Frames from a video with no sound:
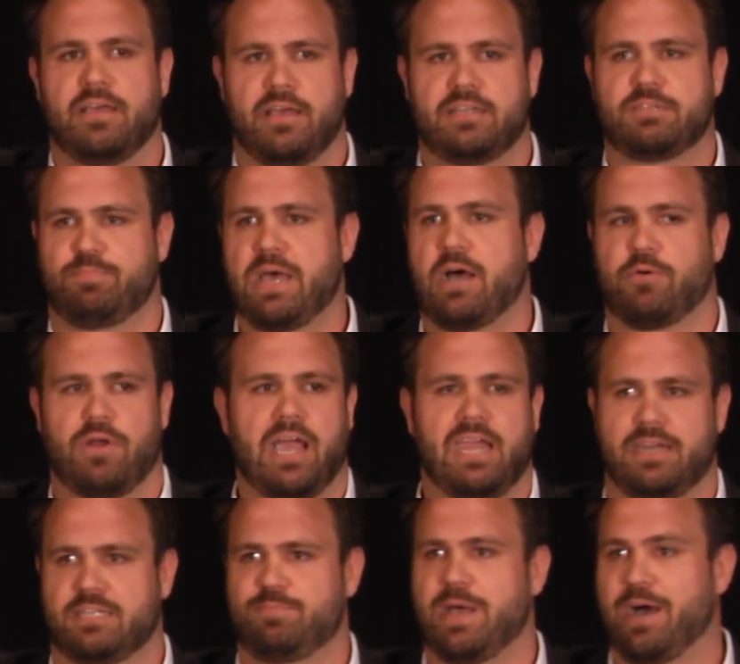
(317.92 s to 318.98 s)
That's about
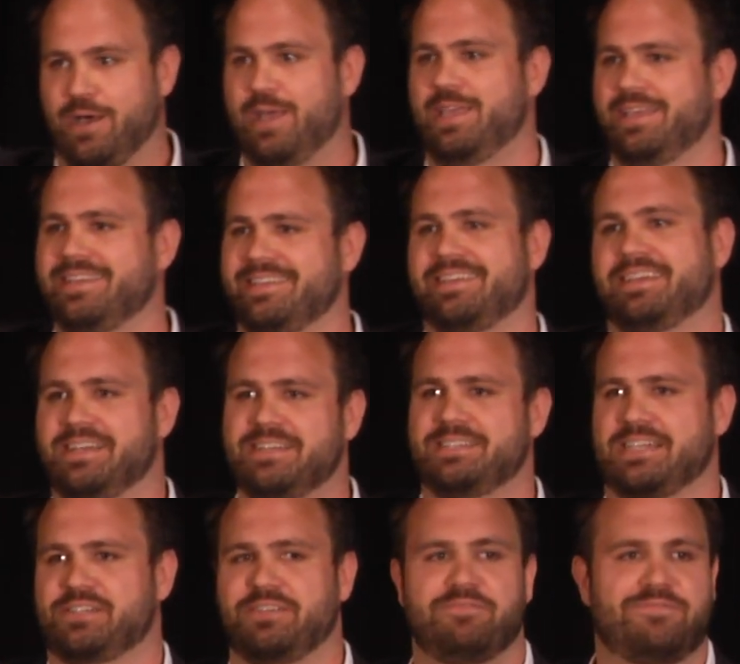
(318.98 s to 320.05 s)
right. It's
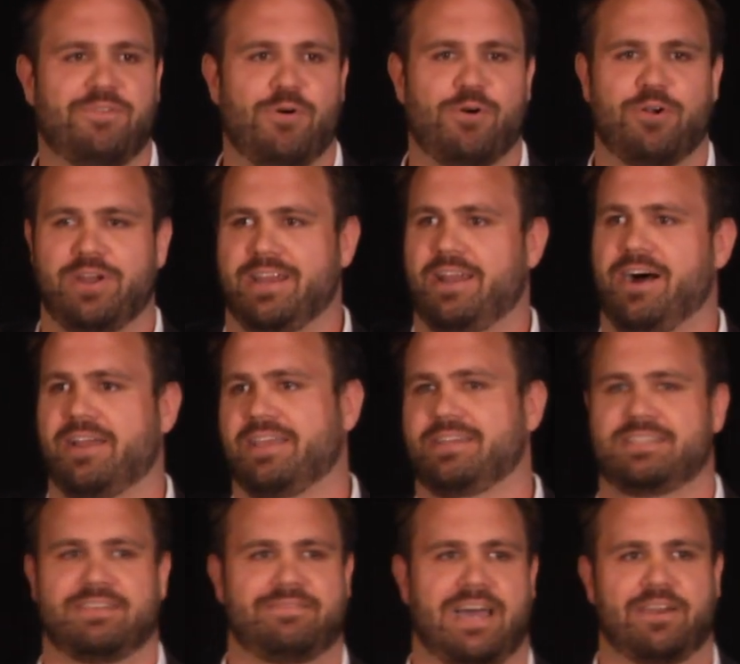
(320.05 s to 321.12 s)
actually 4 in an
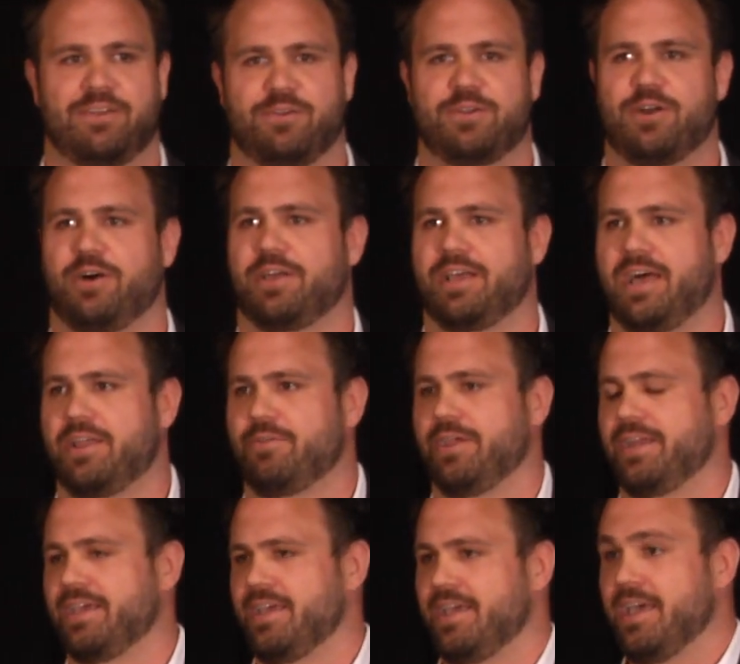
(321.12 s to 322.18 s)
audience of, I don't know, call it
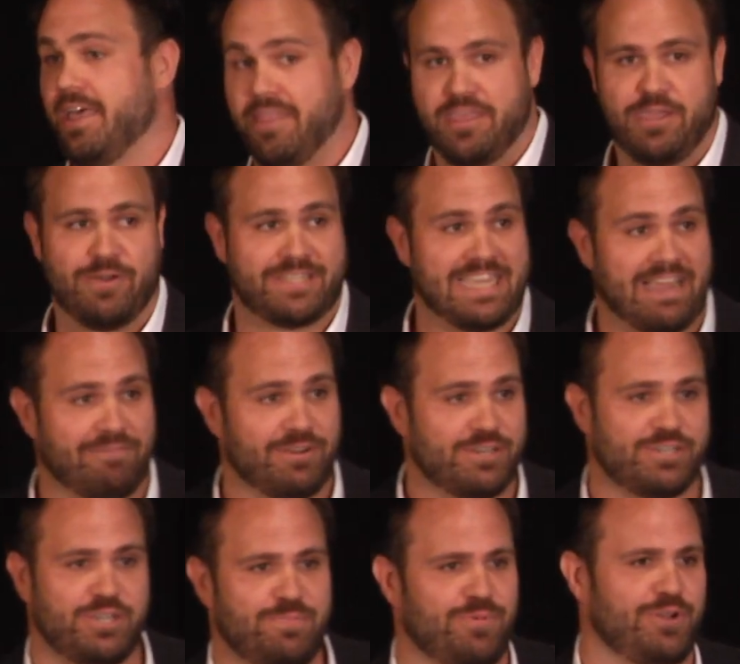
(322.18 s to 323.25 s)
100. The US
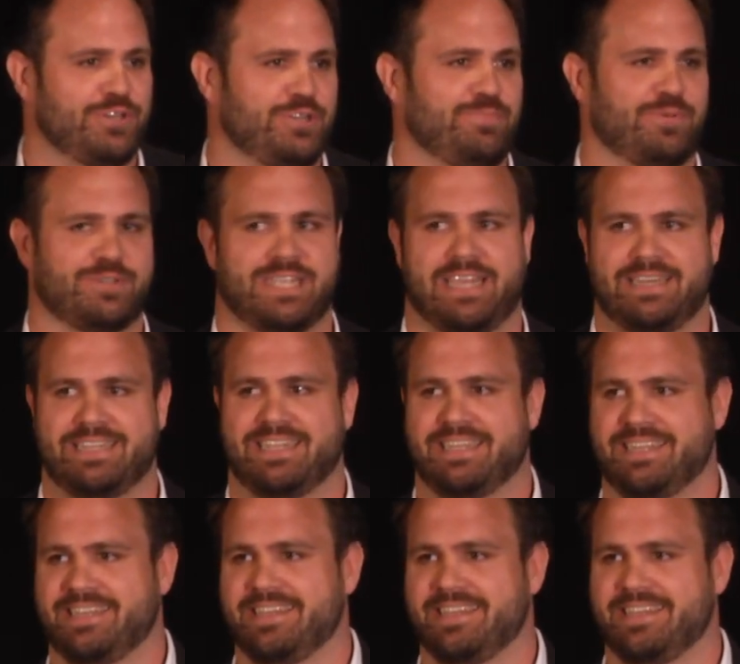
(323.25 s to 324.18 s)
average, 2.2%.